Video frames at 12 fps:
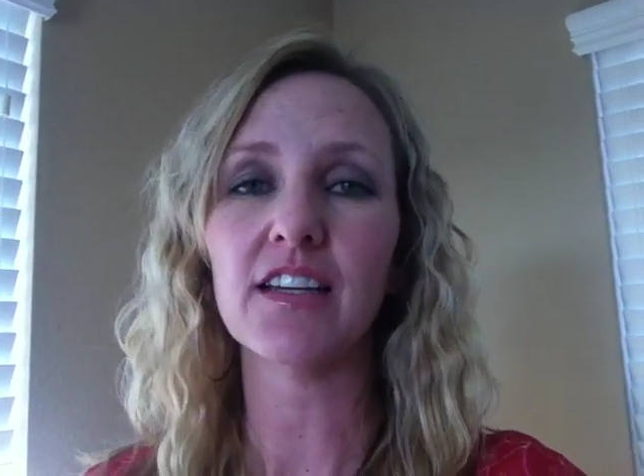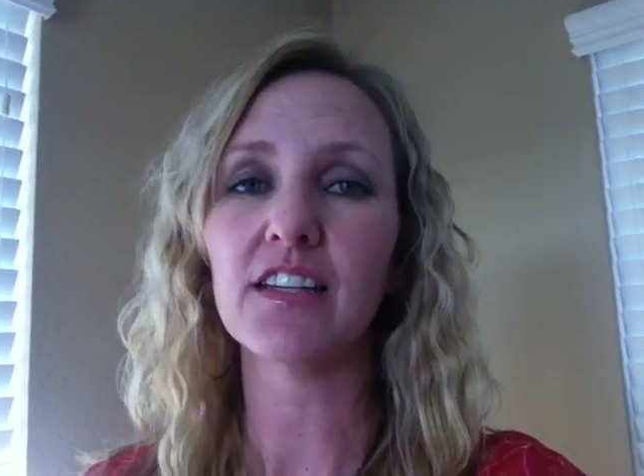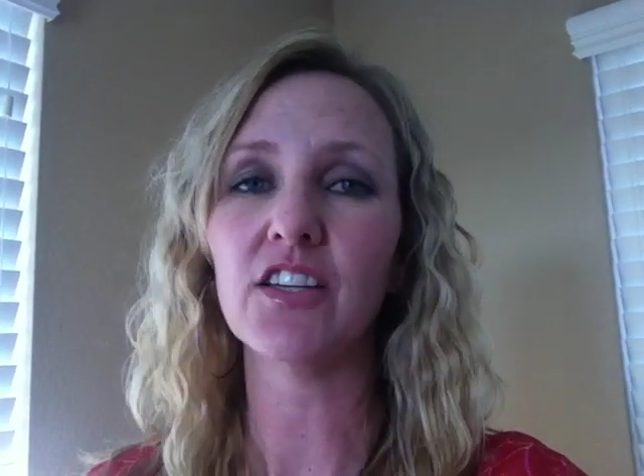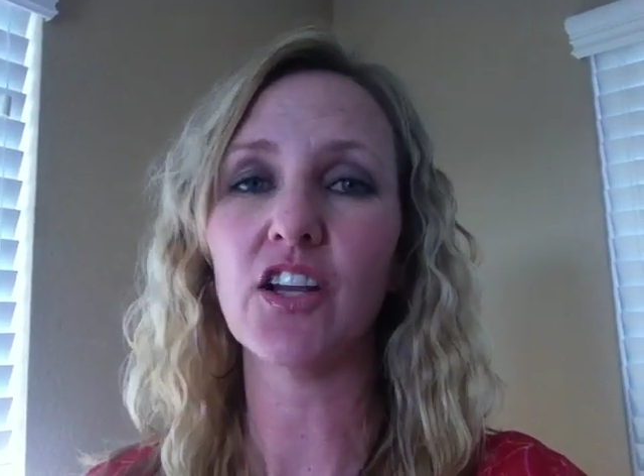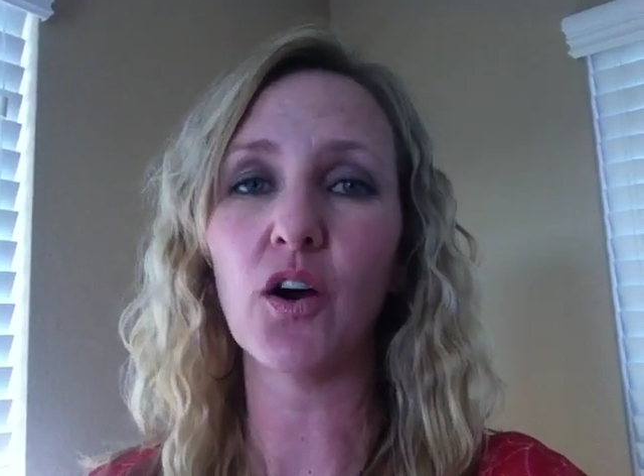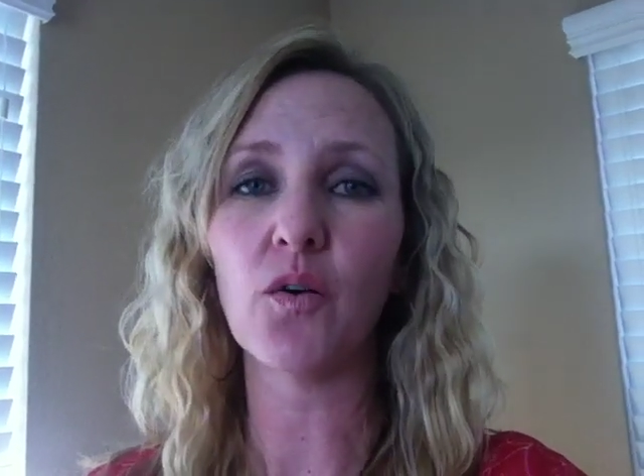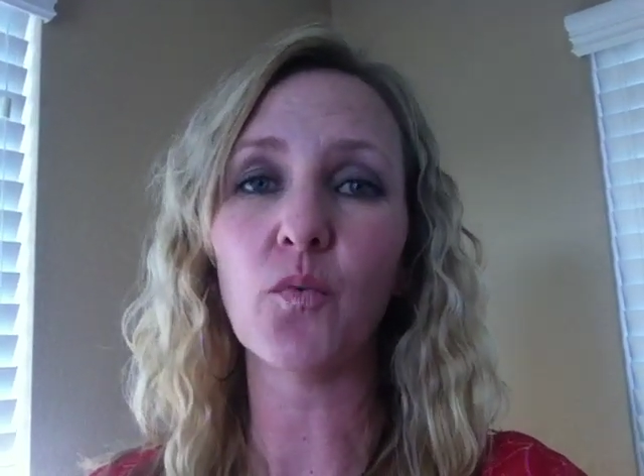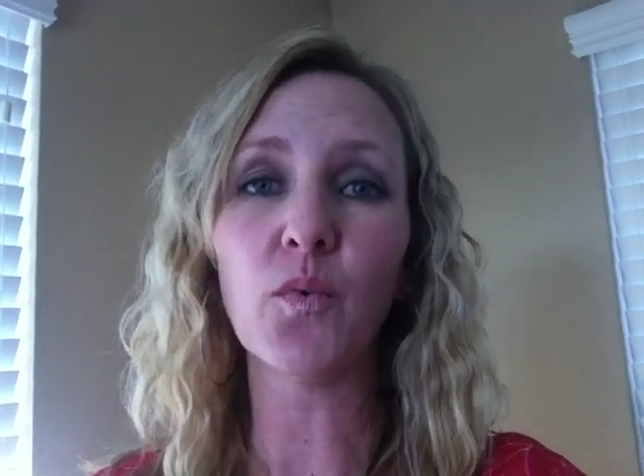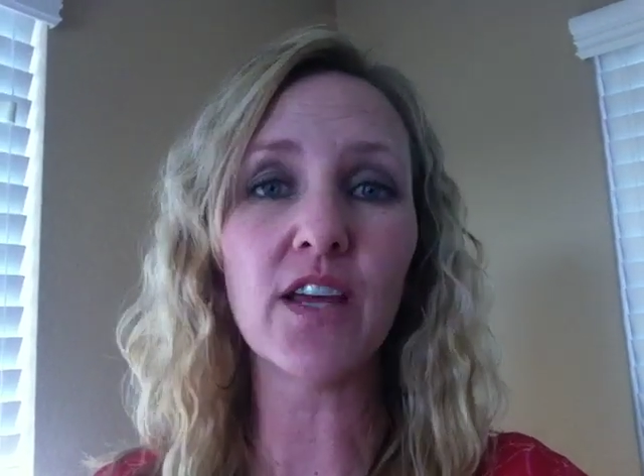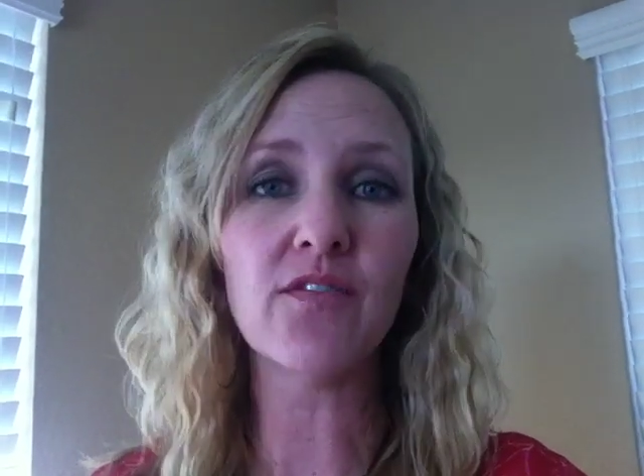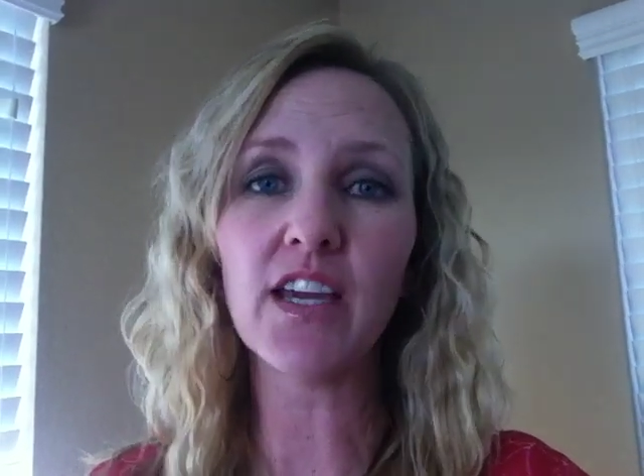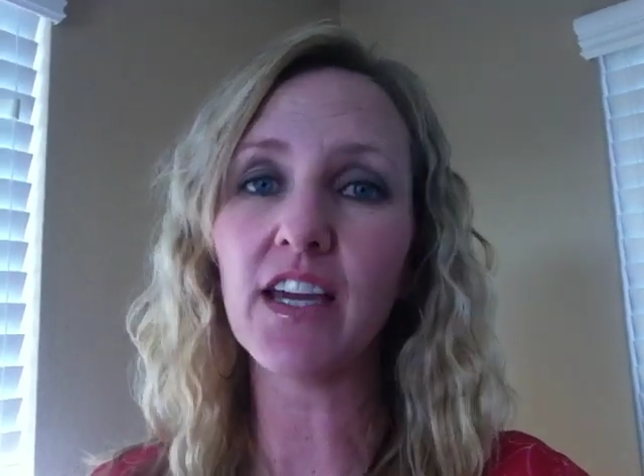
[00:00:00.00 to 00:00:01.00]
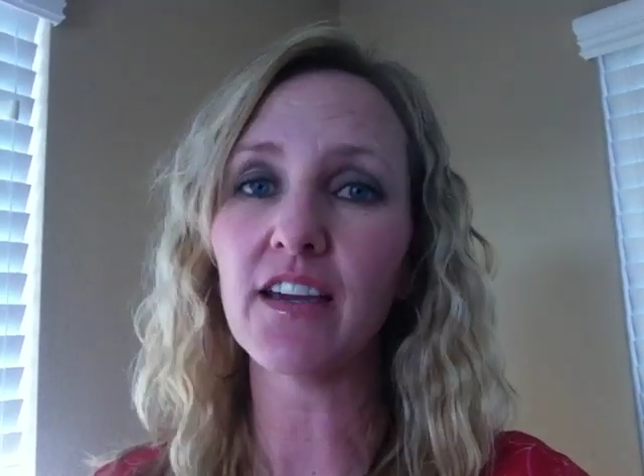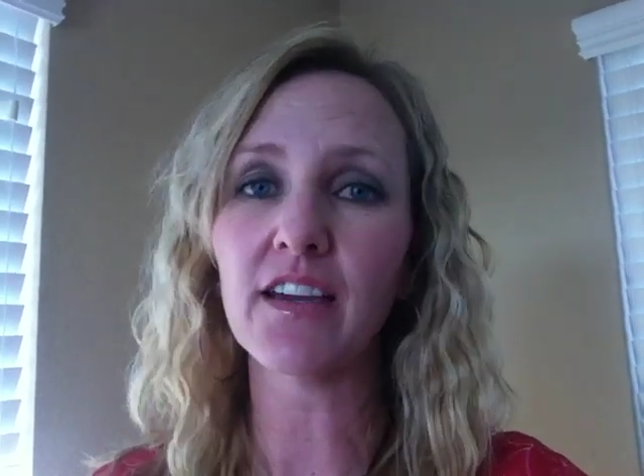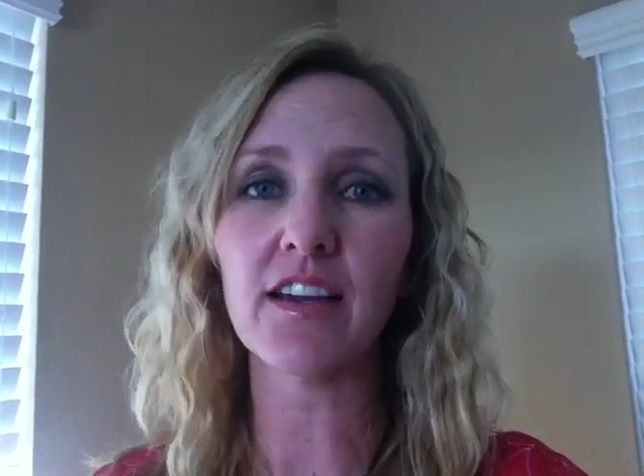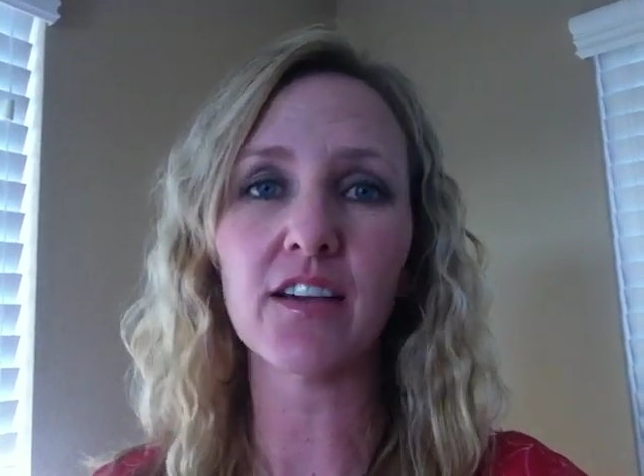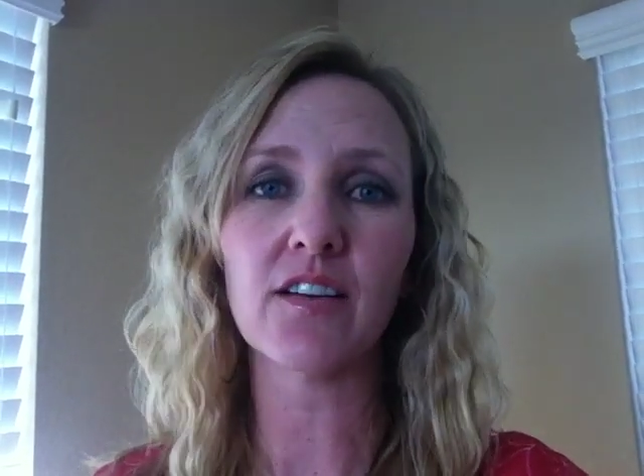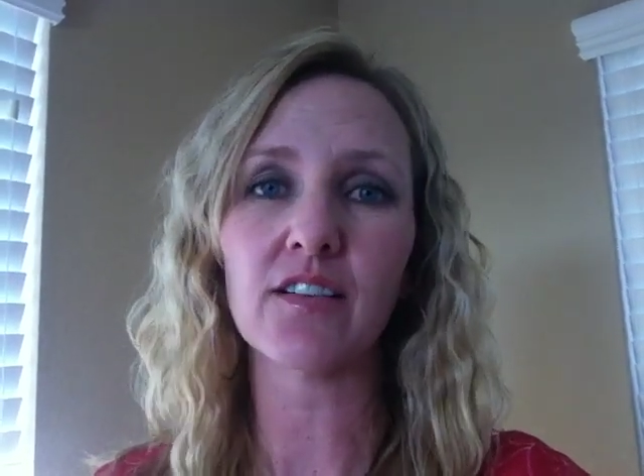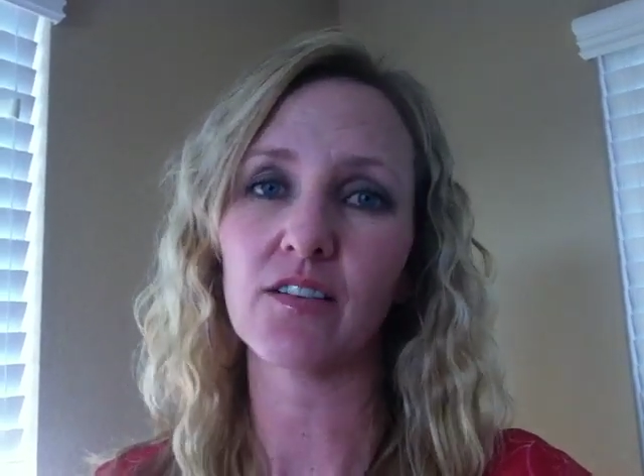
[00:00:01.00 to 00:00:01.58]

weaving